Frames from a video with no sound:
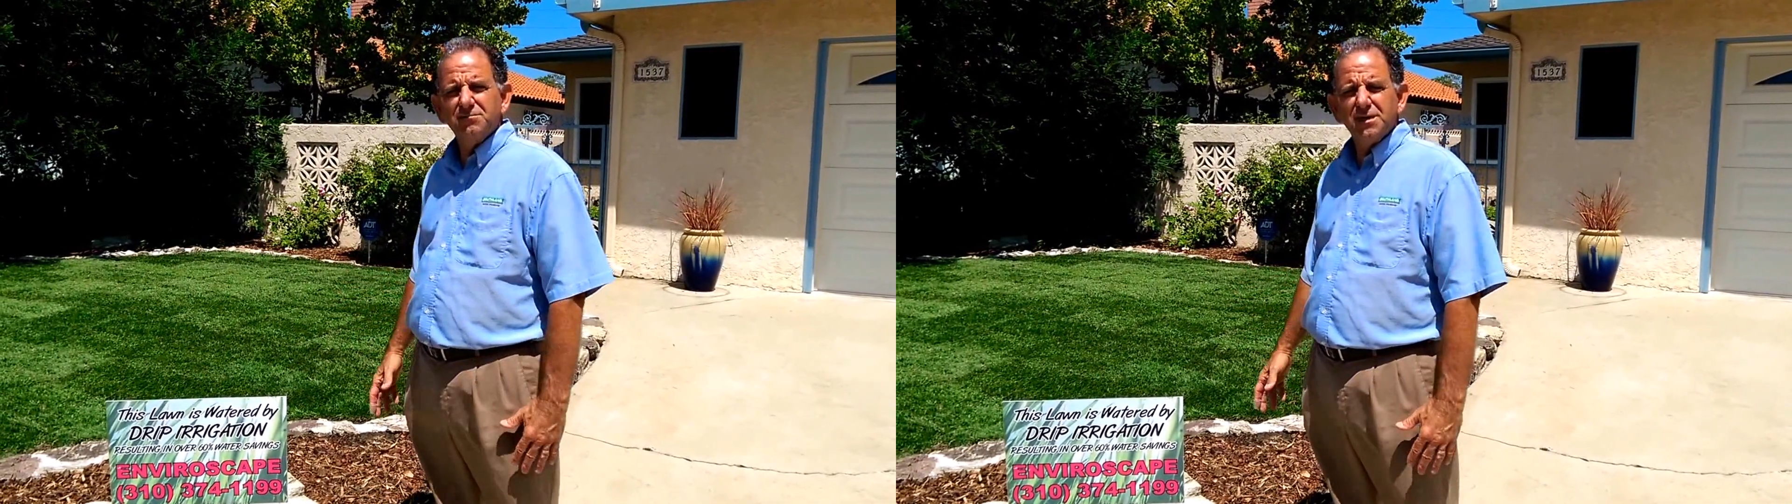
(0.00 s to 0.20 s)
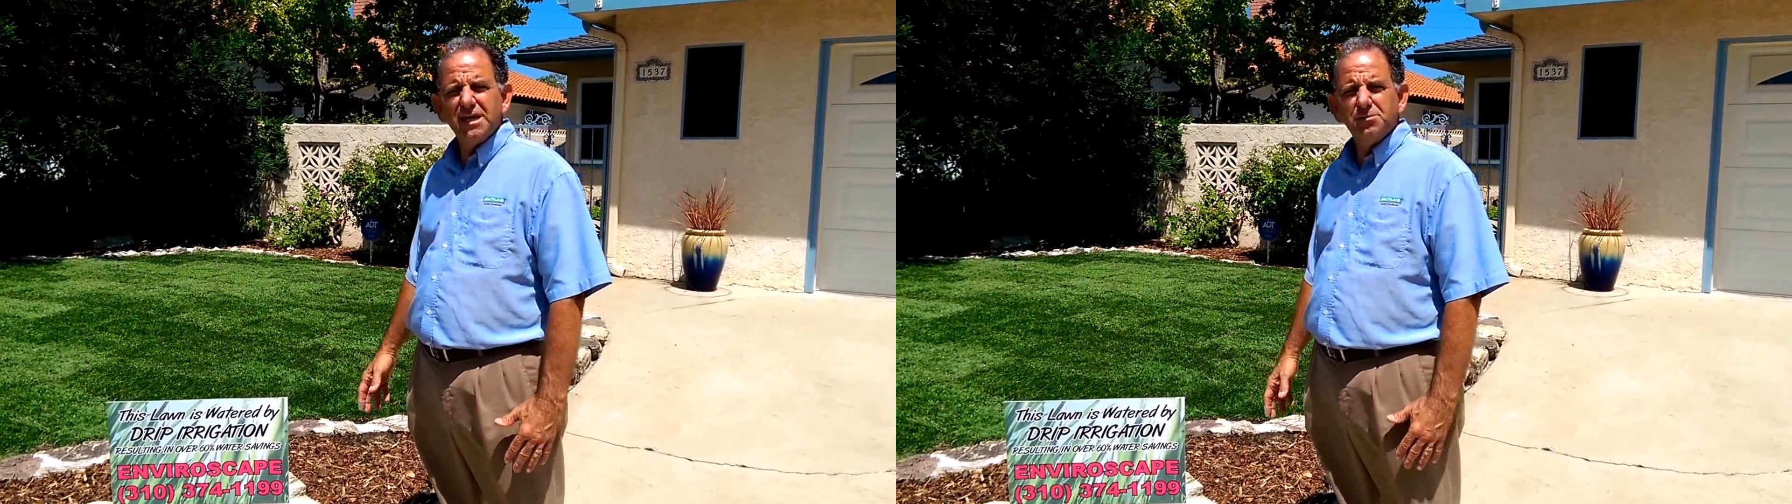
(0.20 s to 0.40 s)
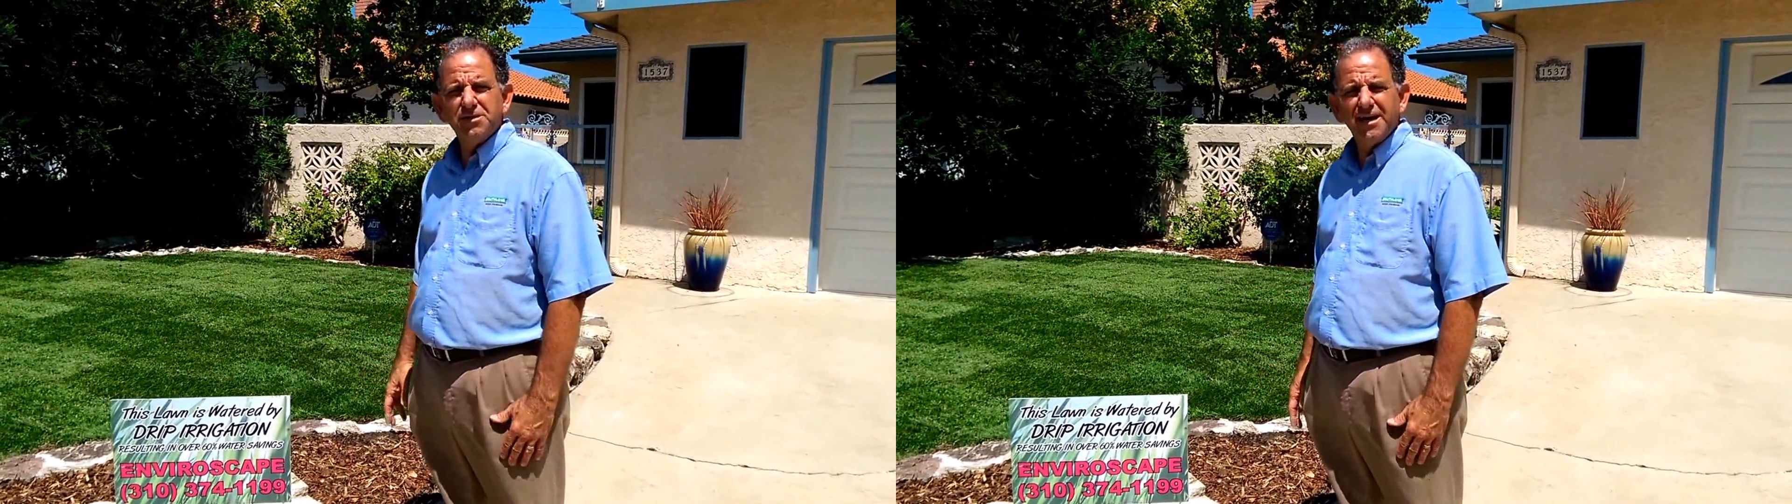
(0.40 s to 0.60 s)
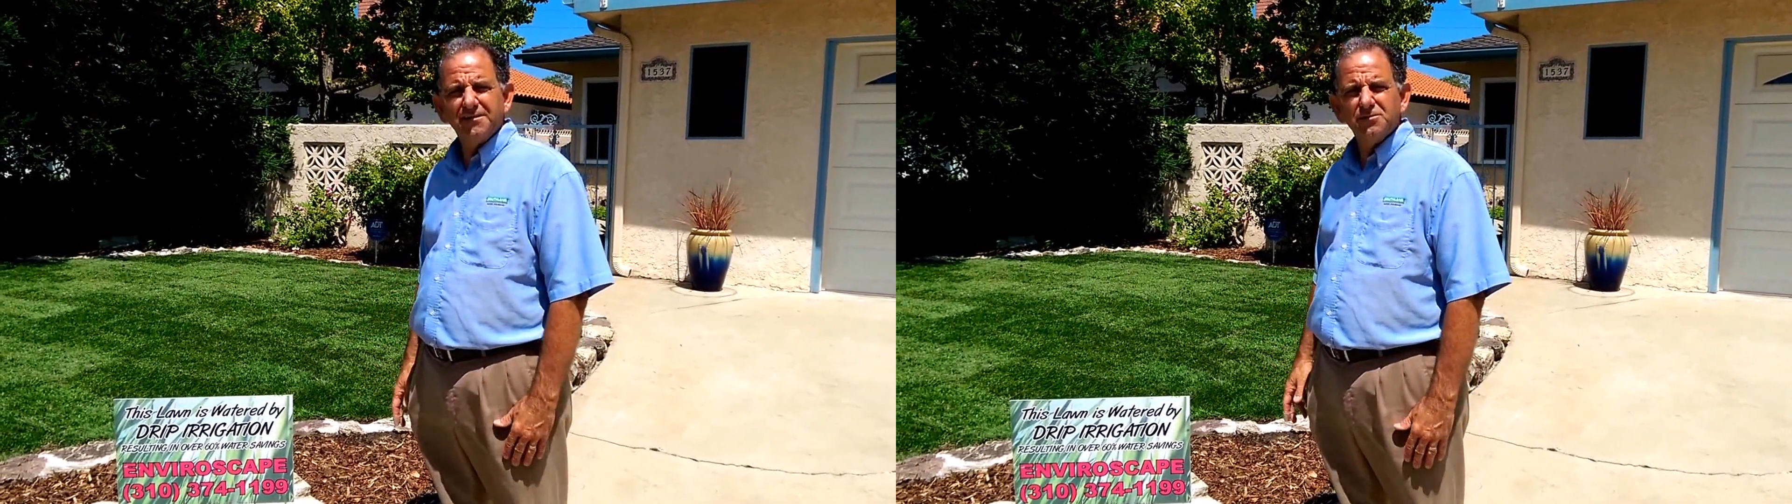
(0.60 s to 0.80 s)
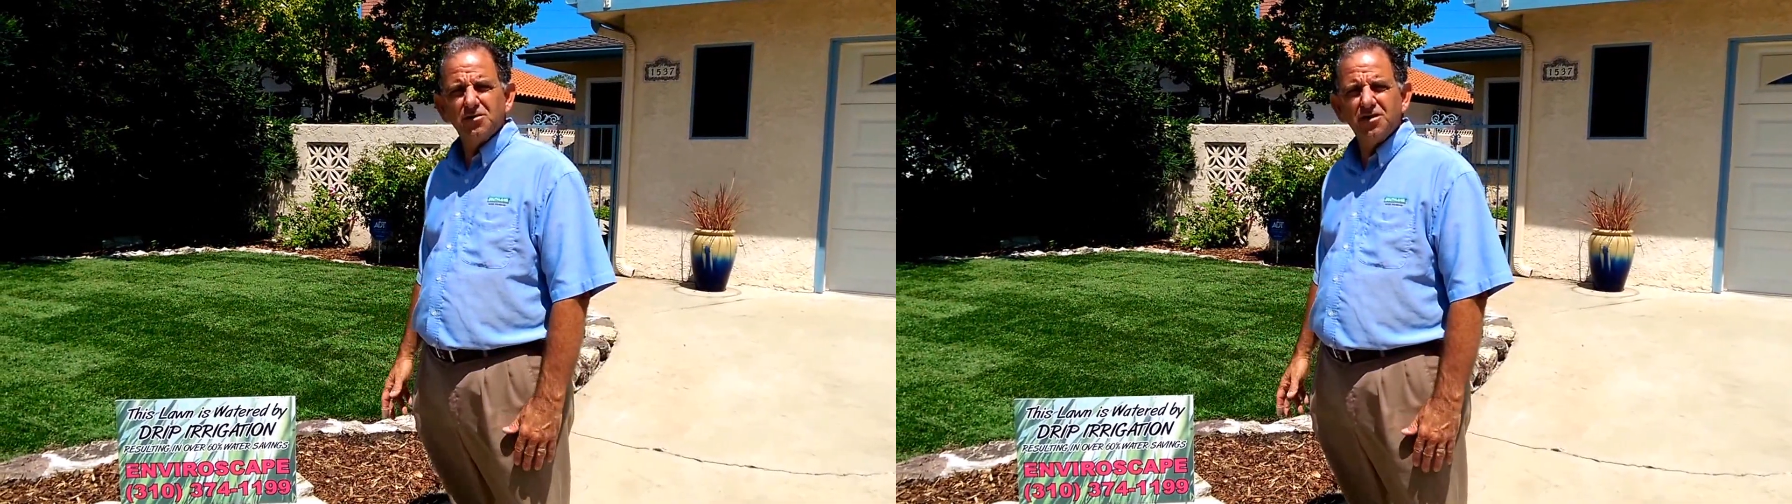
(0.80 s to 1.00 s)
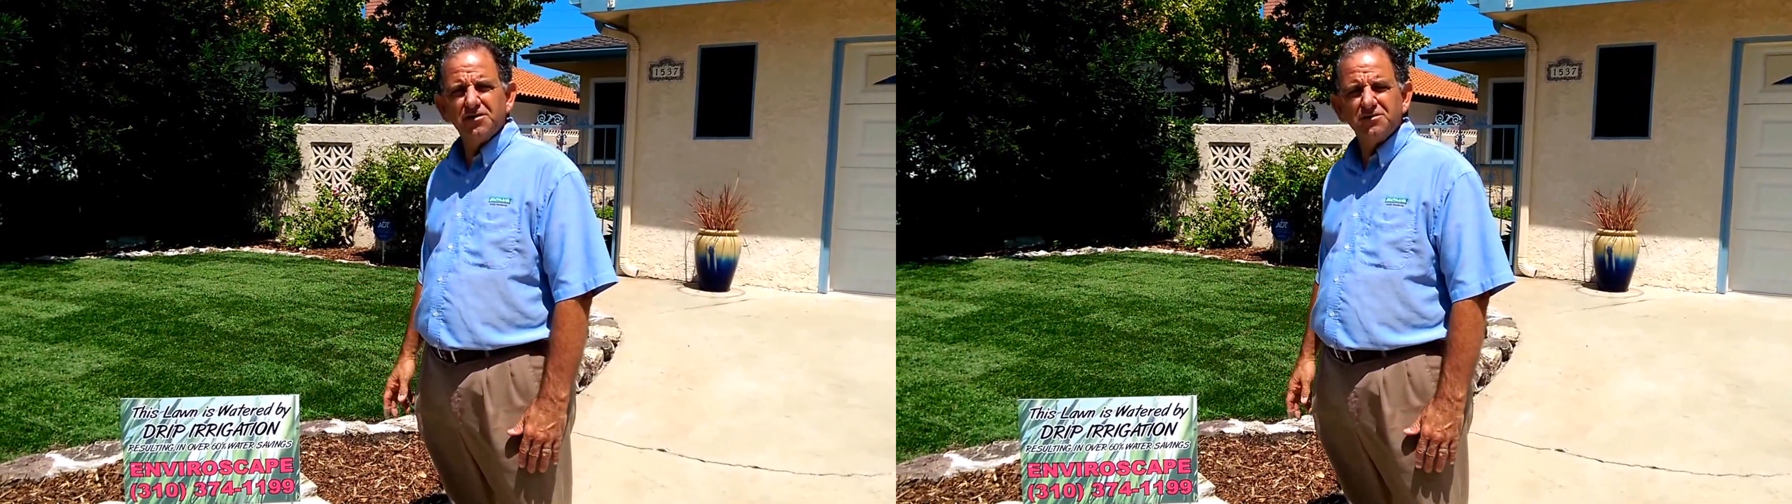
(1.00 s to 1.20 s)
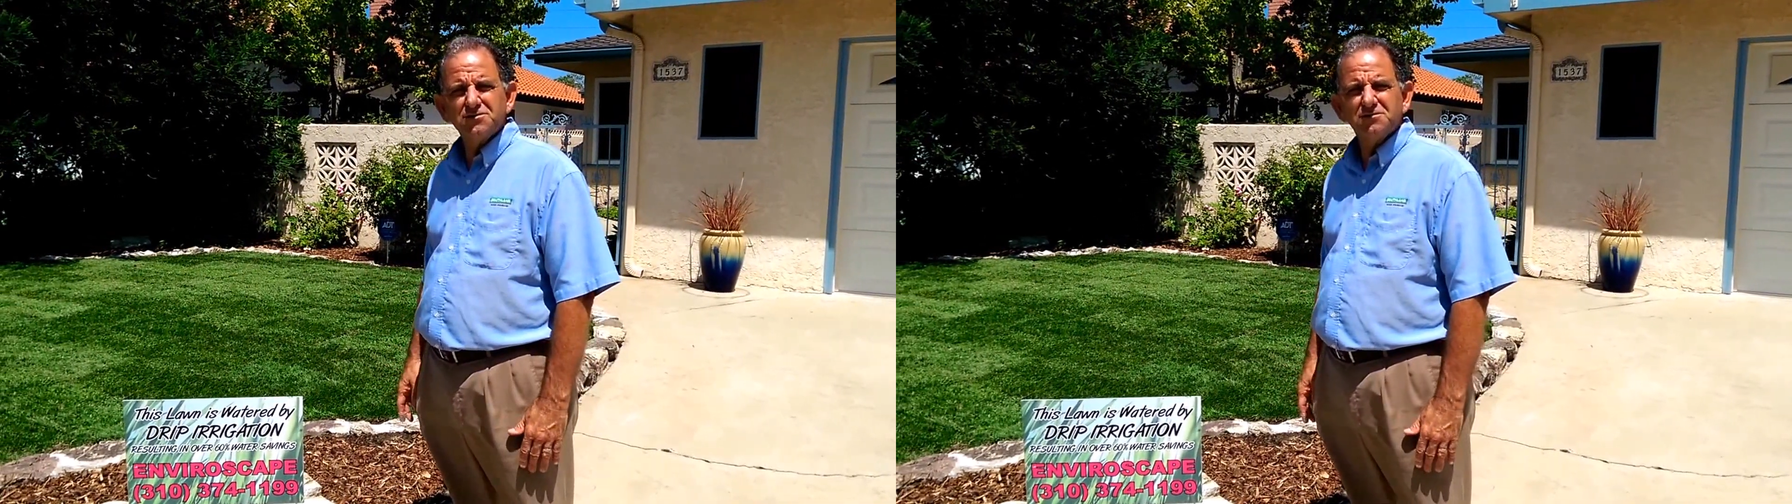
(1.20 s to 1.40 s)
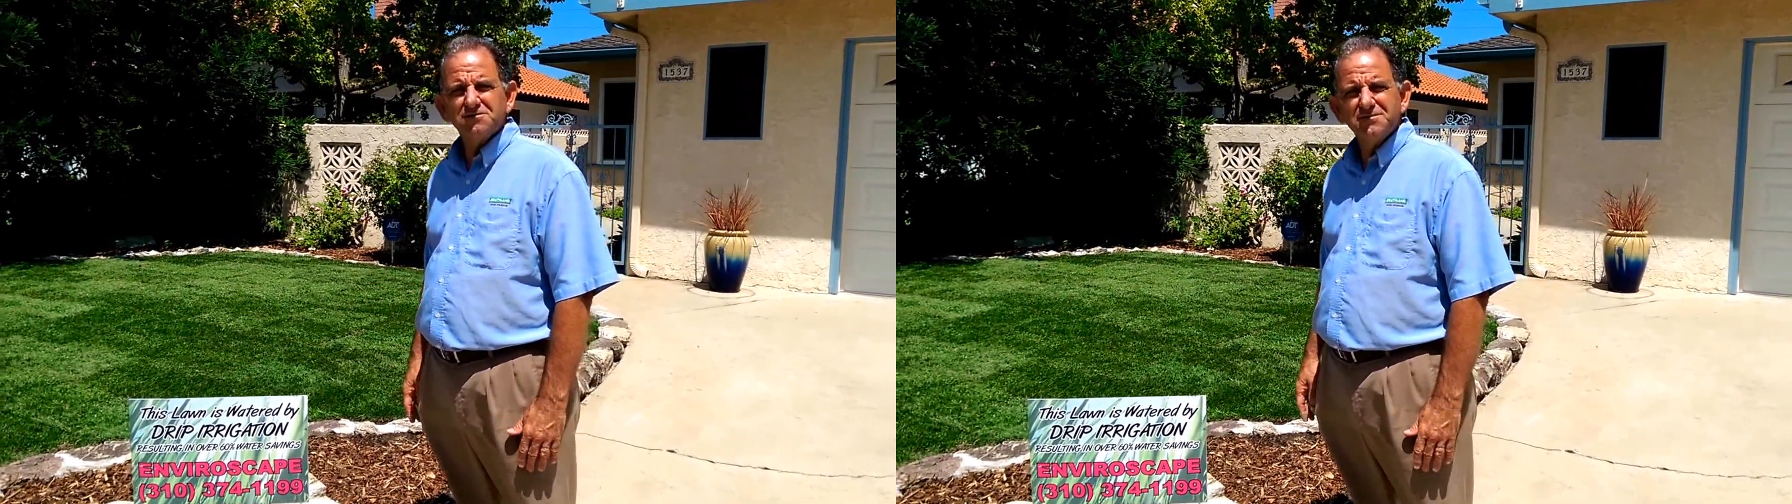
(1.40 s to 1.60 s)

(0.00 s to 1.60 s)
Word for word: be able to have your lawn also.